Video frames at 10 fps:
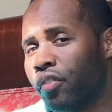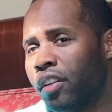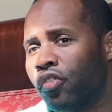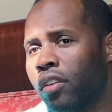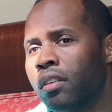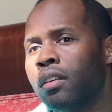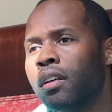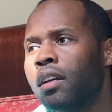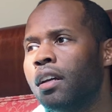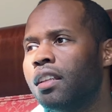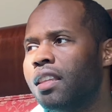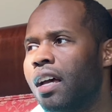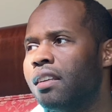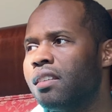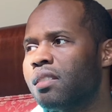engine that
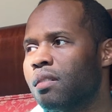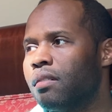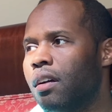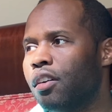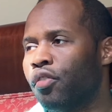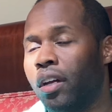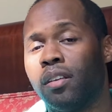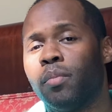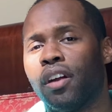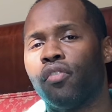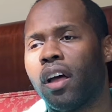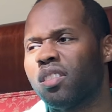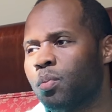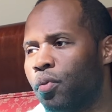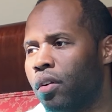is created by Roth
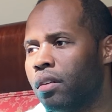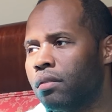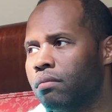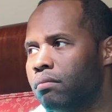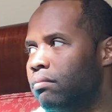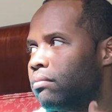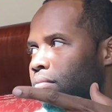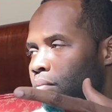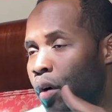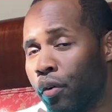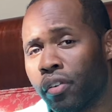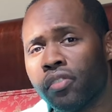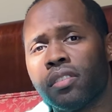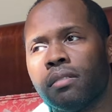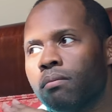Sport
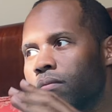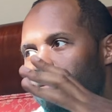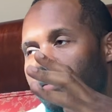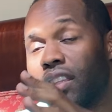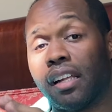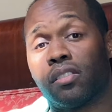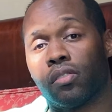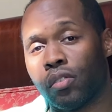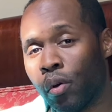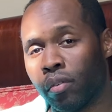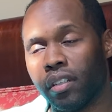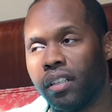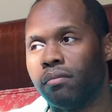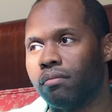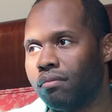Motors, that's
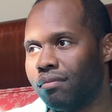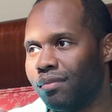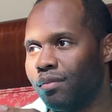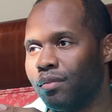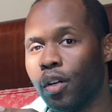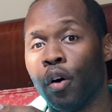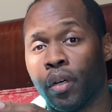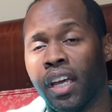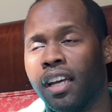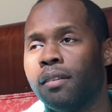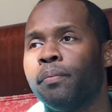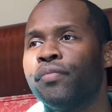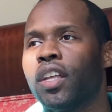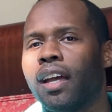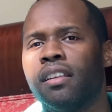totally okay,
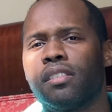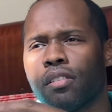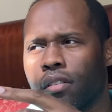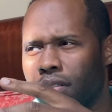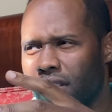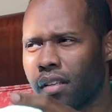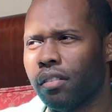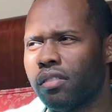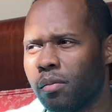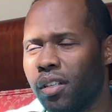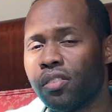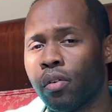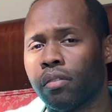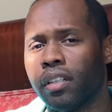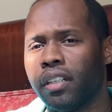and it's considered to be
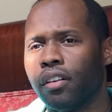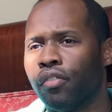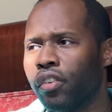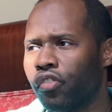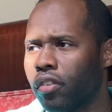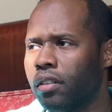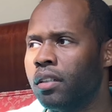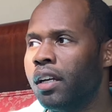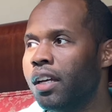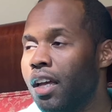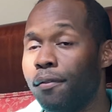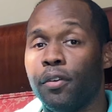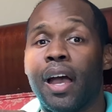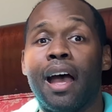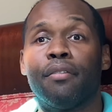totally original. If you
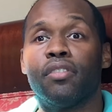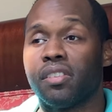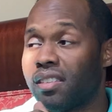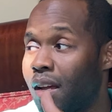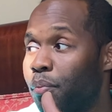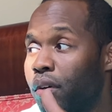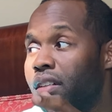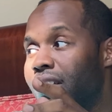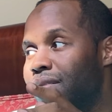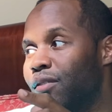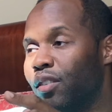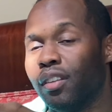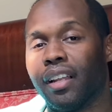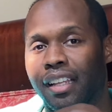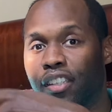have the separate,
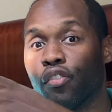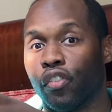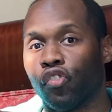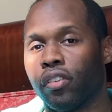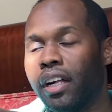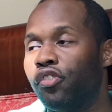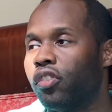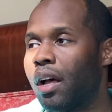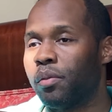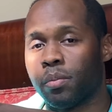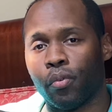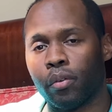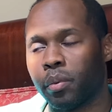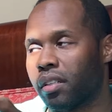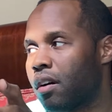the original engine that was born
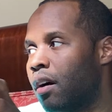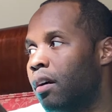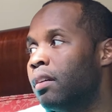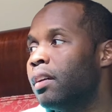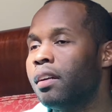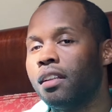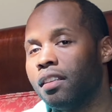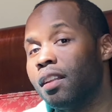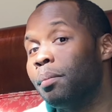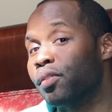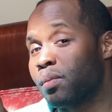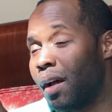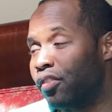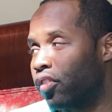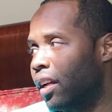with the car, the numbers
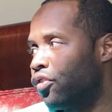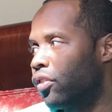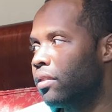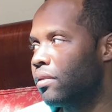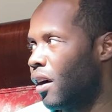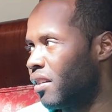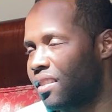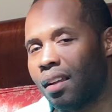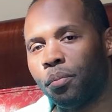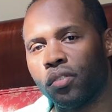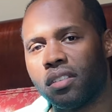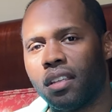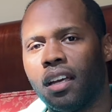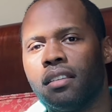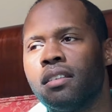matching engine on a separate
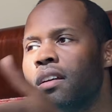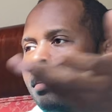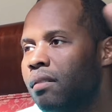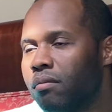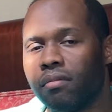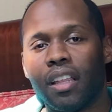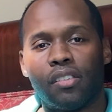stand, that's